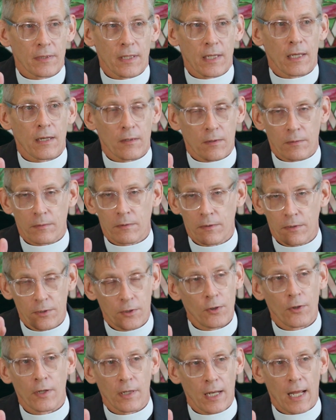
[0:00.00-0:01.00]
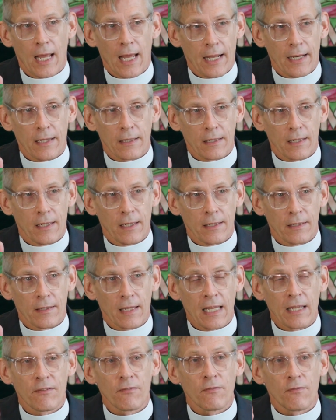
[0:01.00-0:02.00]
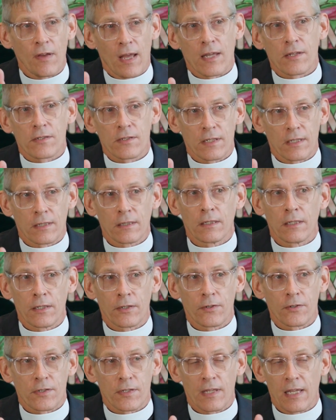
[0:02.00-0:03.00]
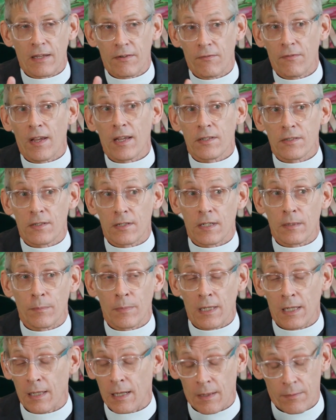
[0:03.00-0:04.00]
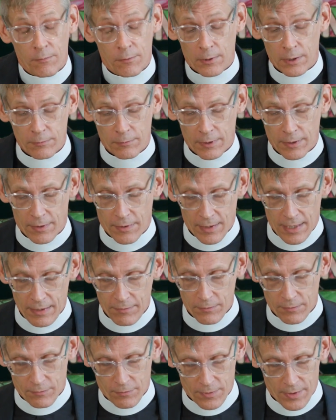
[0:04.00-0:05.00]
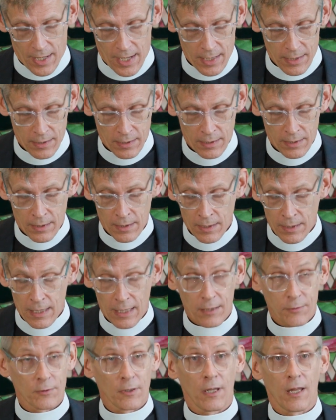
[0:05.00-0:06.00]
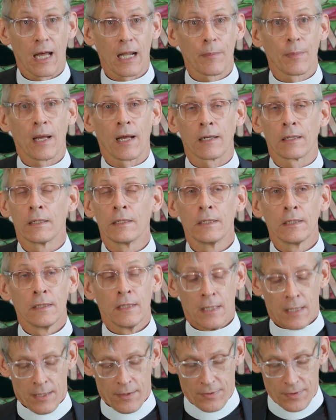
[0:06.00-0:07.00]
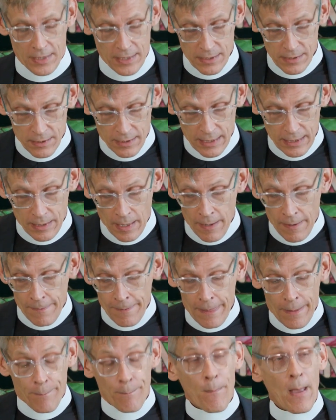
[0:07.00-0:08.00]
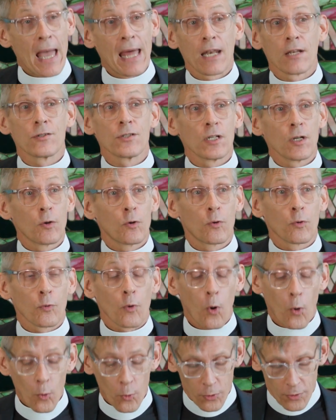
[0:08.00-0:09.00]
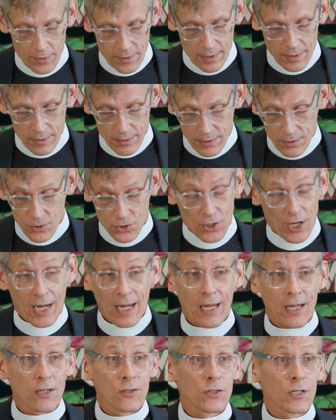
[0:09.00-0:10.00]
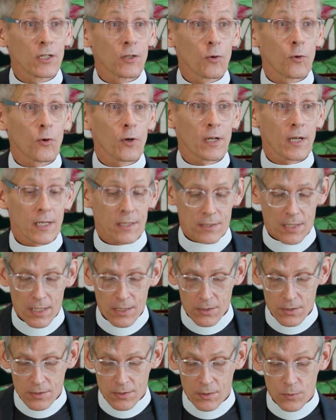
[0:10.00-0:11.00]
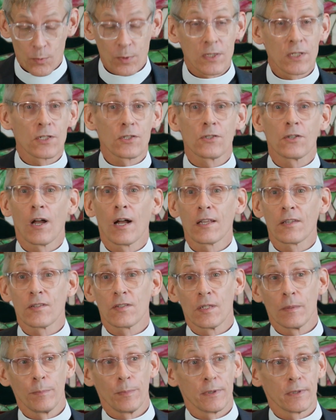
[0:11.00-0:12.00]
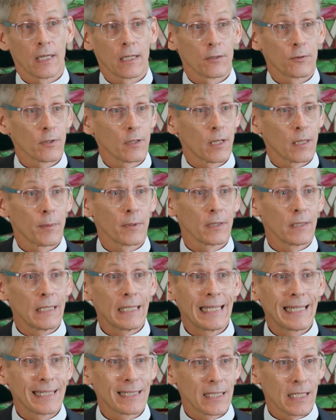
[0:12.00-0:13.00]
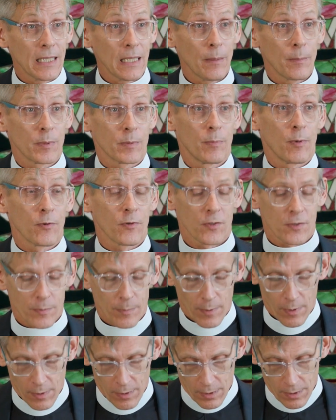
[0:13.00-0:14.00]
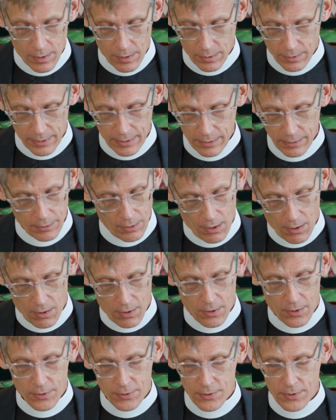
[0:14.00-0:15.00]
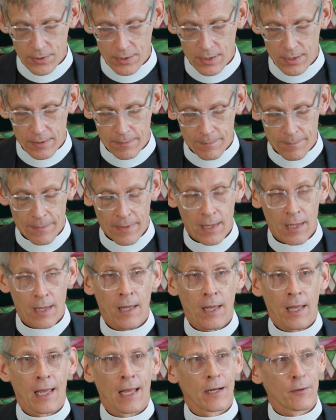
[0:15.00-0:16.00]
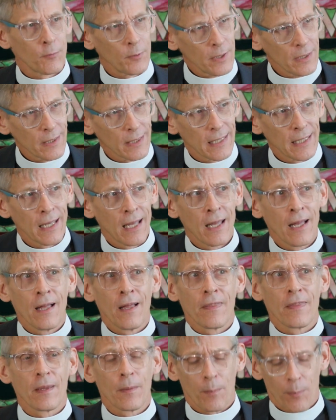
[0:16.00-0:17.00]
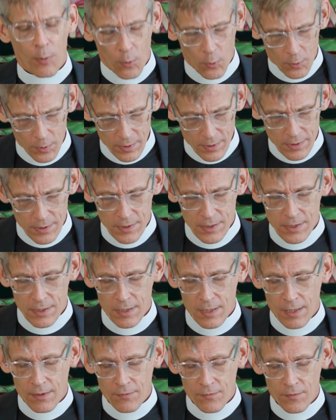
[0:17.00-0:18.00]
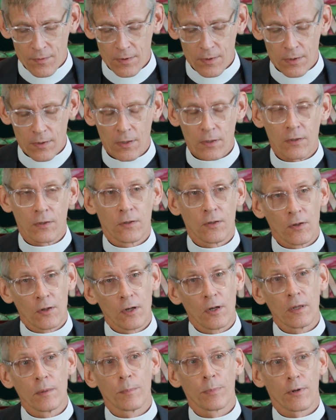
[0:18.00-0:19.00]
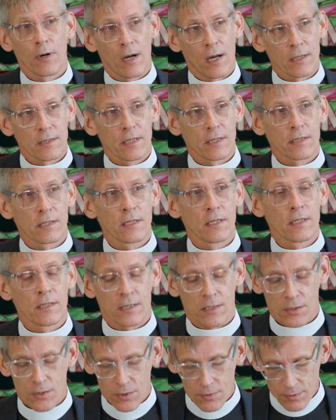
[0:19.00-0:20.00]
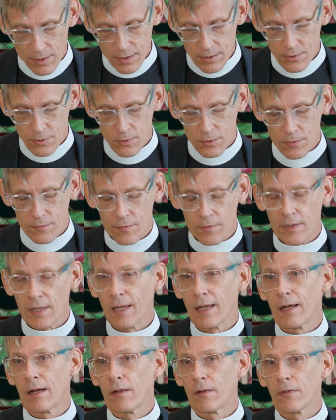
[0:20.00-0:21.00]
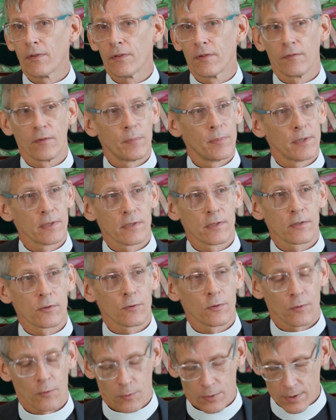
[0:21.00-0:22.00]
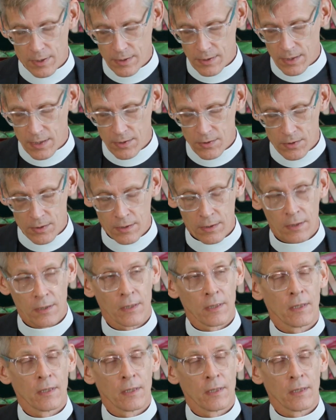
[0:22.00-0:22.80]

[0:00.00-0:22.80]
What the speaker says: They are good at it, and they invest in leaders, and they invested in me, and I'm really, really thankful for that. And I learned a lot about things like managing growth and change in organizations, which is not simple. I learned a lot about leading teams, both small and large, and really the importance of good processes and structures for the health of a business or an organization.